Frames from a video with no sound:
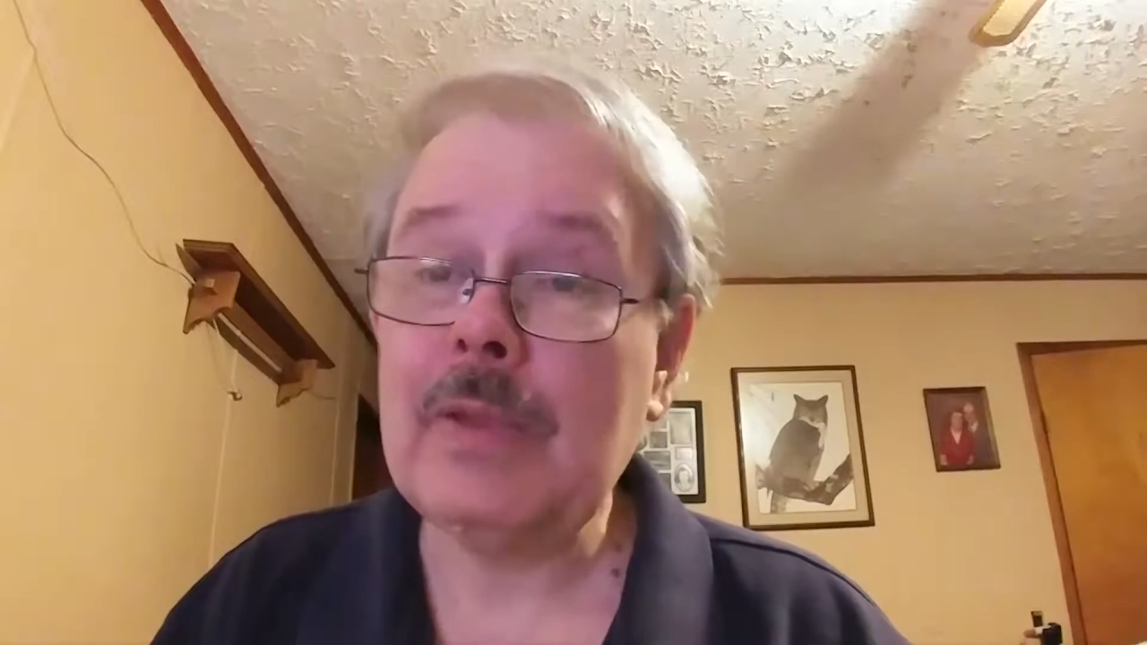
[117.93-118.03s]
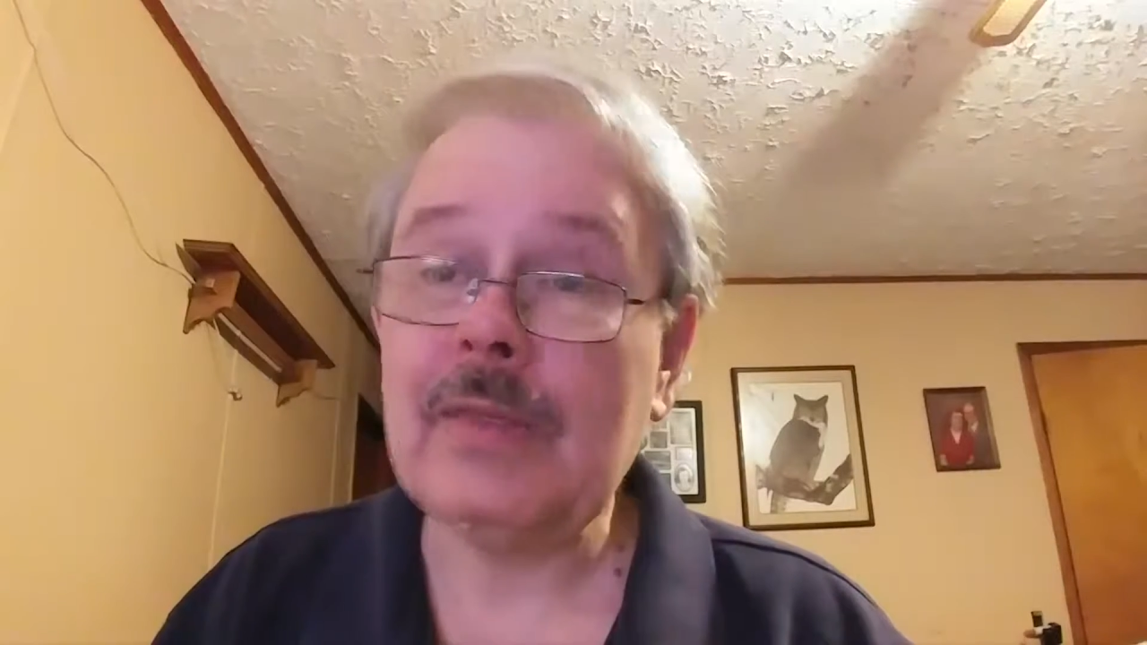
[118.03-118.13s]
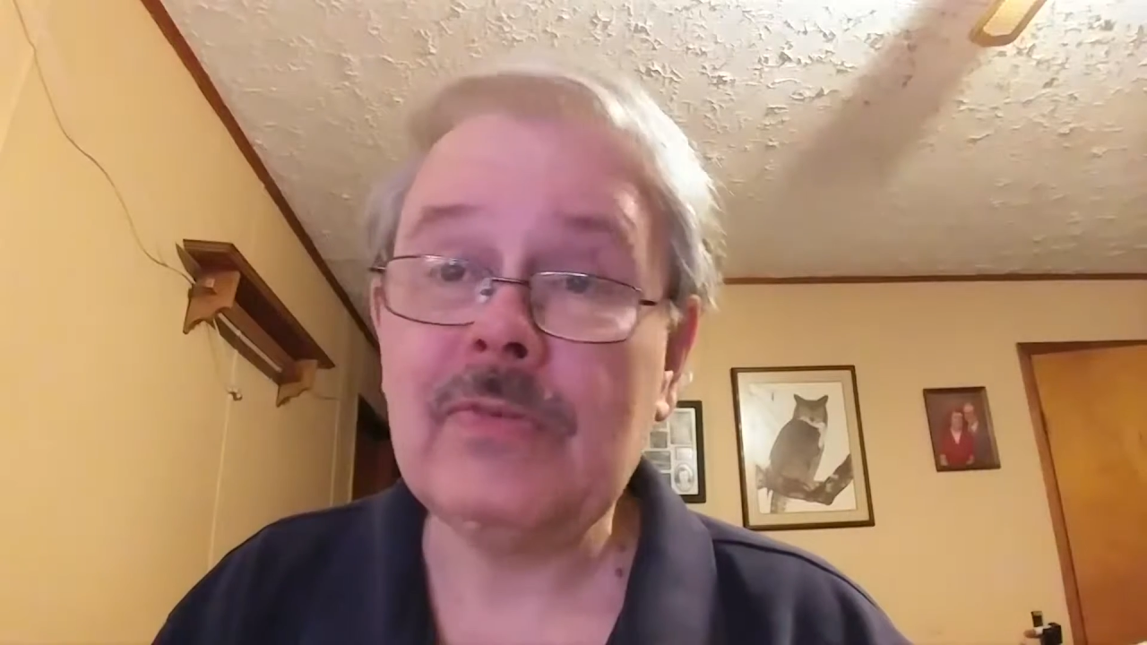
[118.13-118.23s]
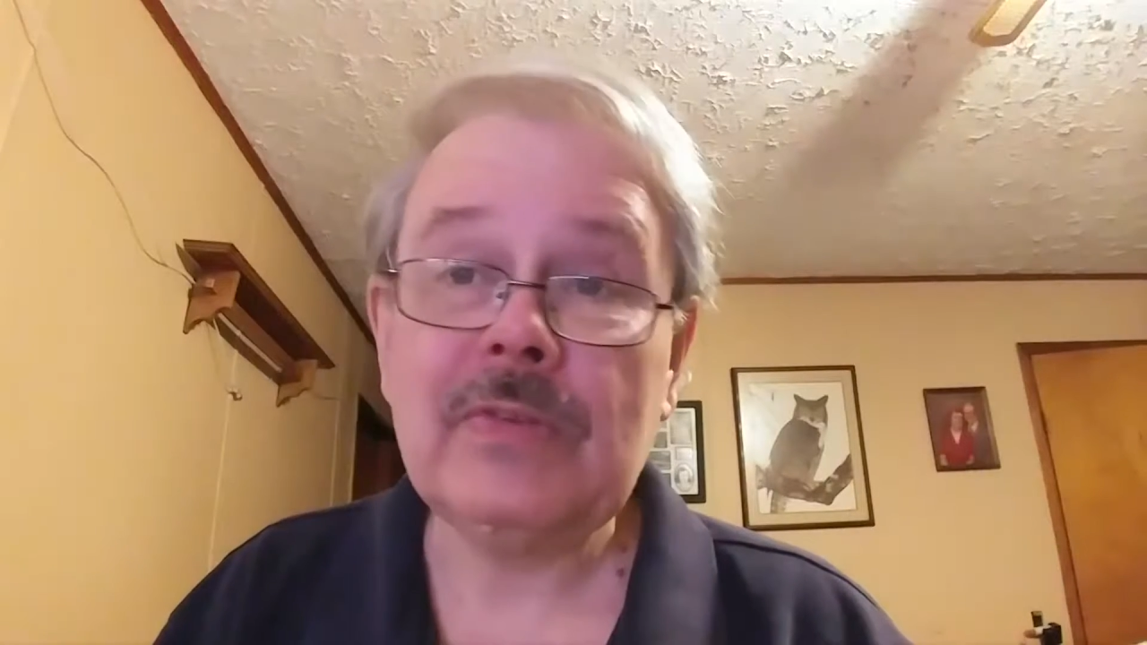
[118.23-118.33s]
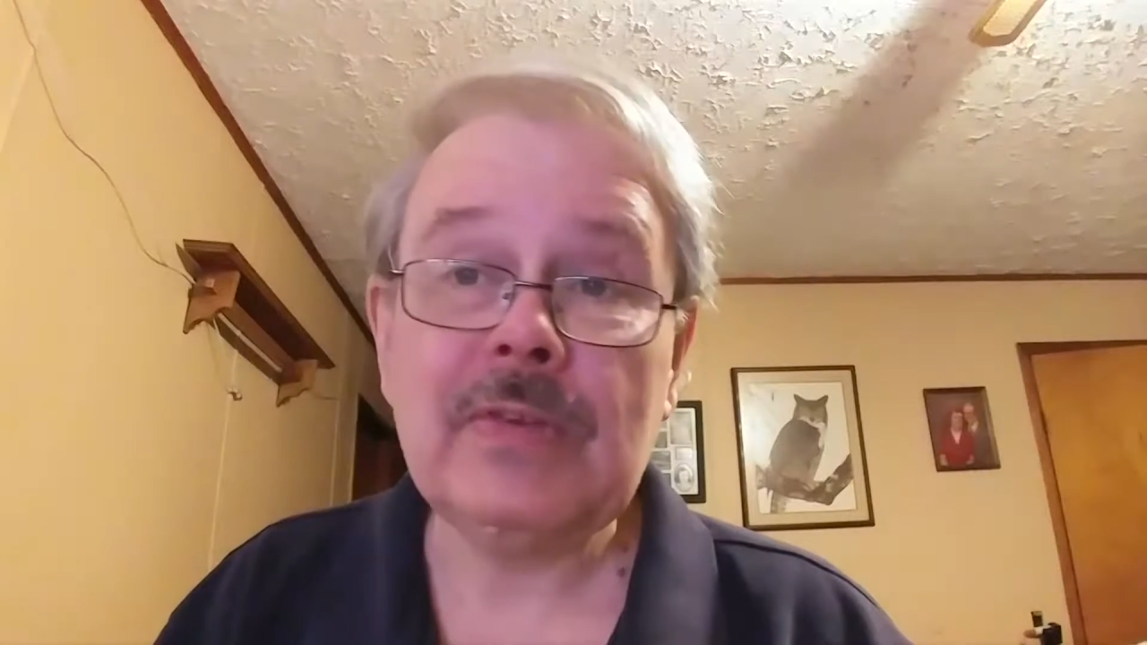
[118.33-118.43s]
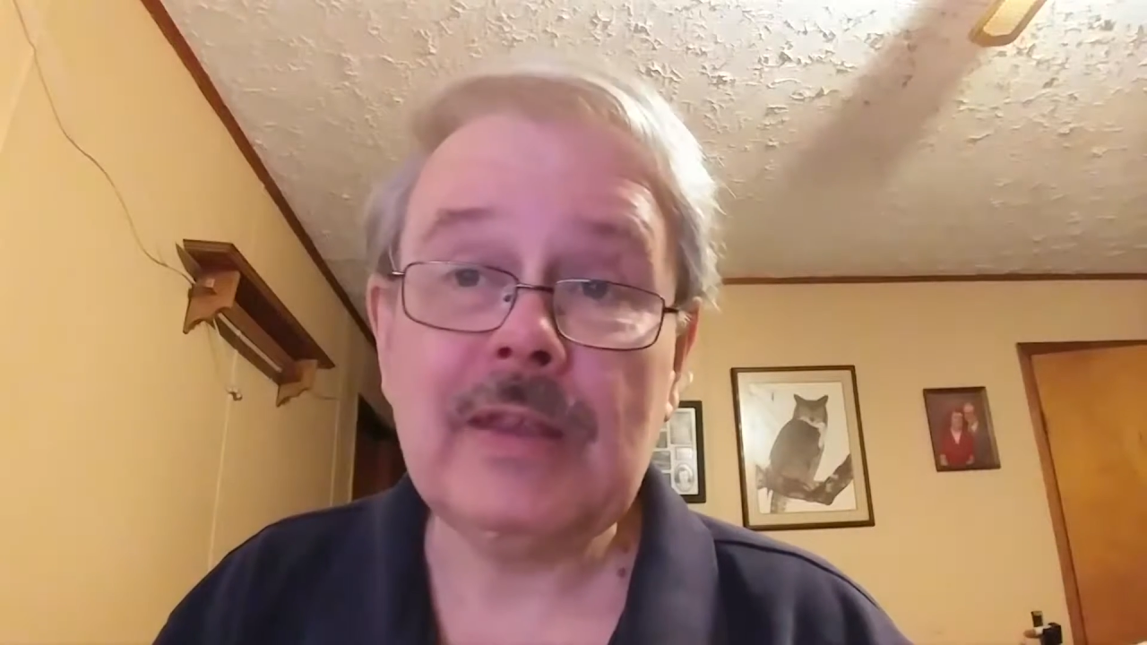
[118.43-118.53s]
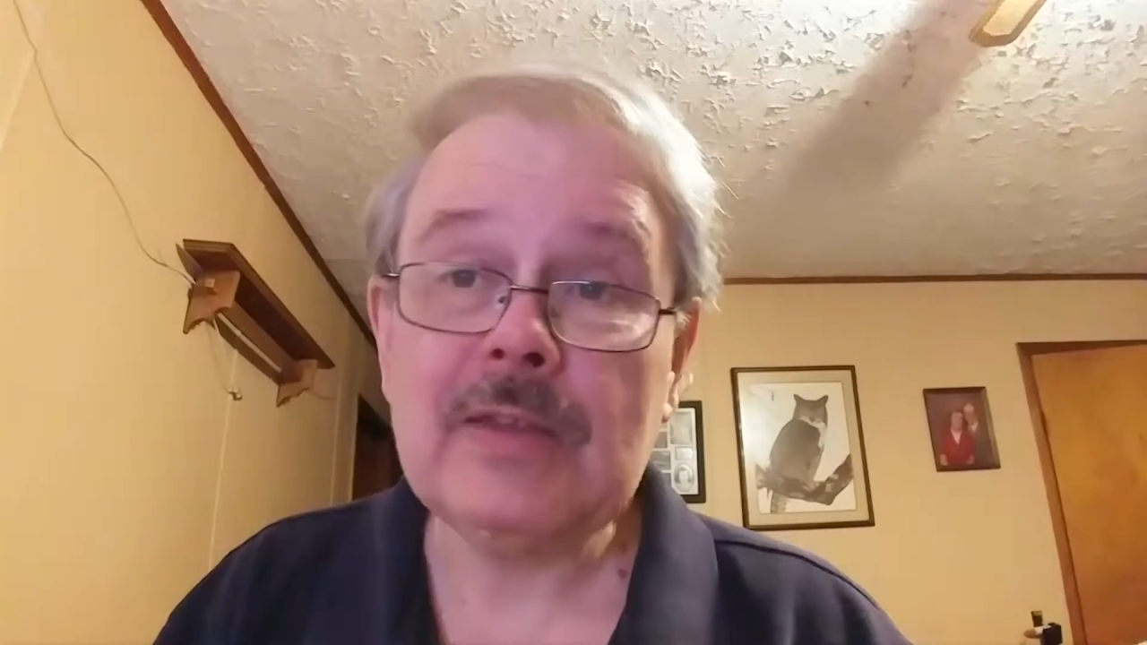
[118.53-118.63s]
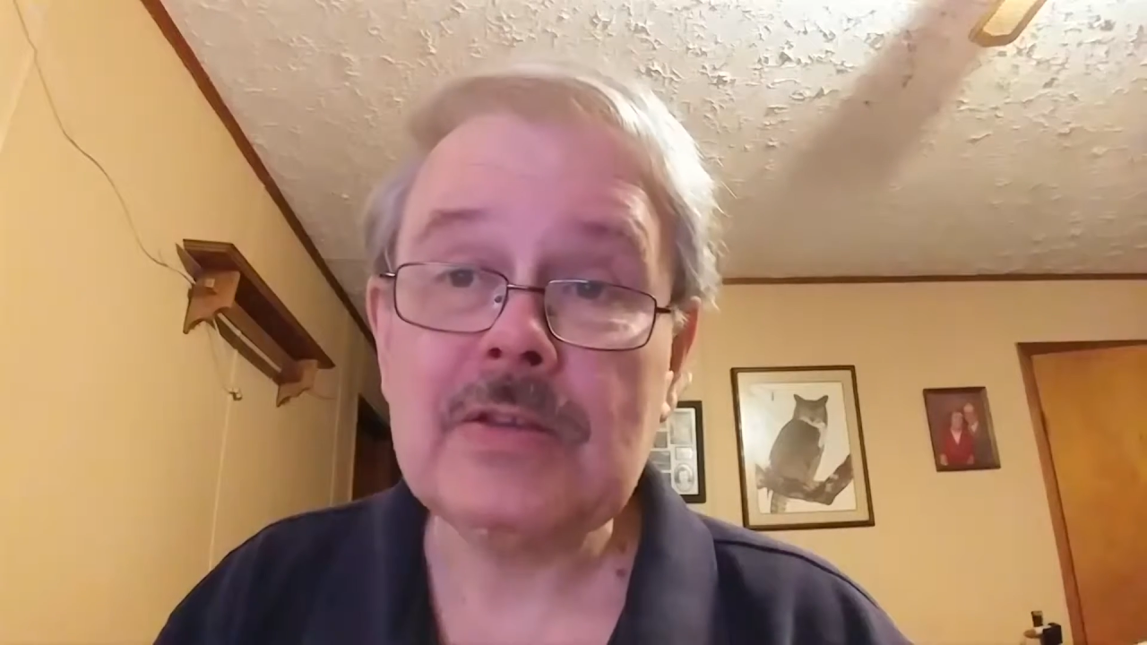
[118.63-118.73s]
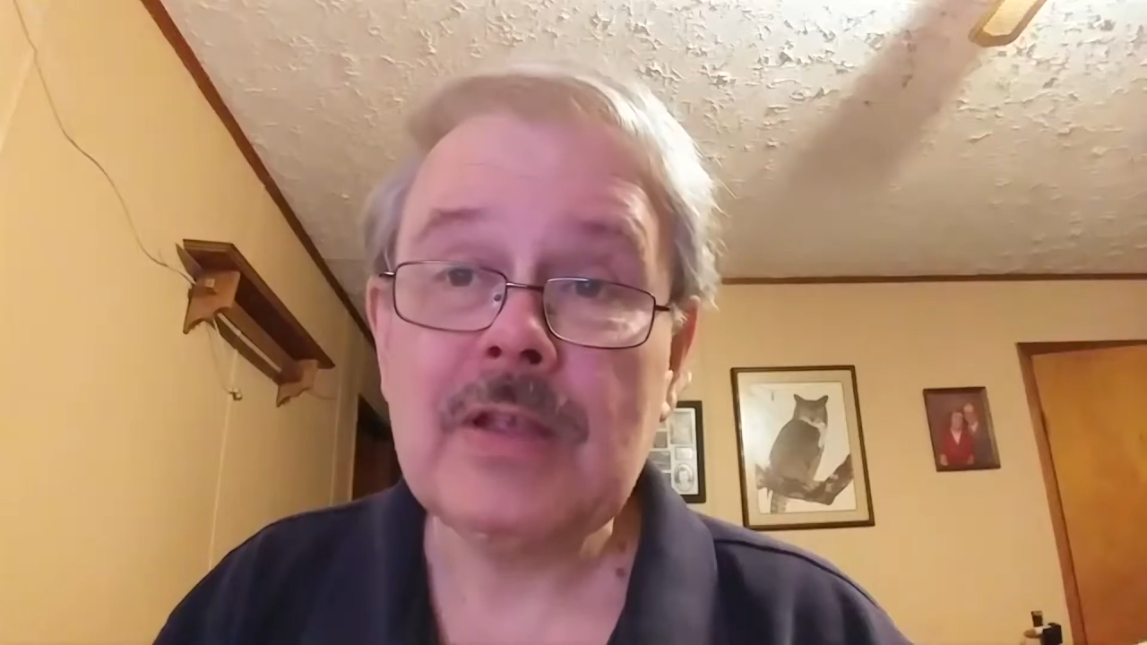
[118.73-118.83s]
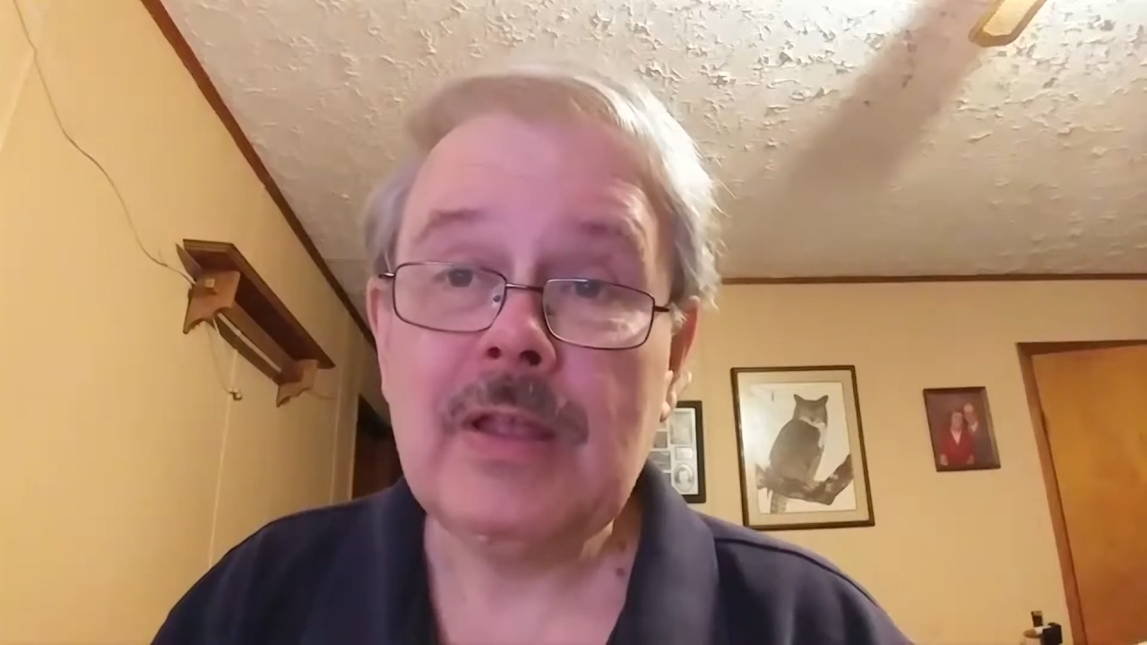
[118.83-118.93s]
a stench